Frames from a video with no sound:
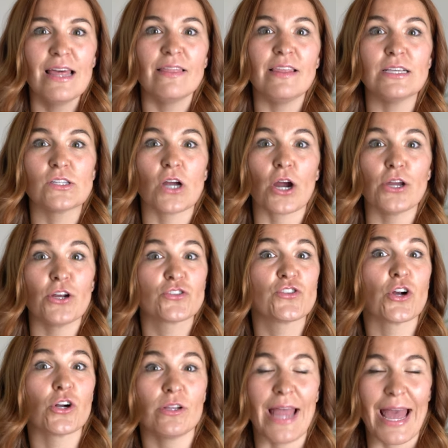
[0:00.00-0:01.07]
These are your
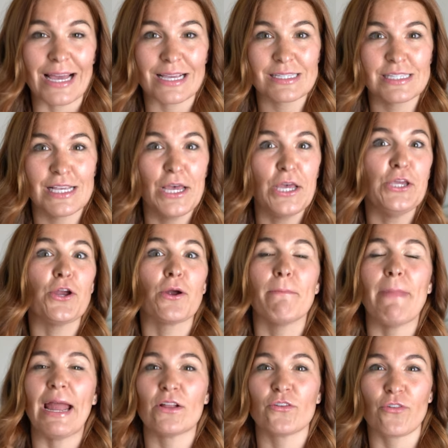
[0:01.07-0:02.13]
turtlenecks, your
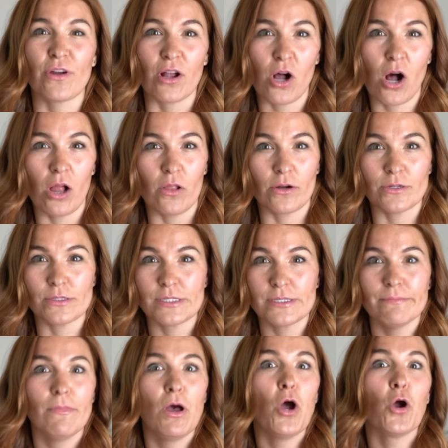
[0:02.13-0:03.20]
mandarin collars,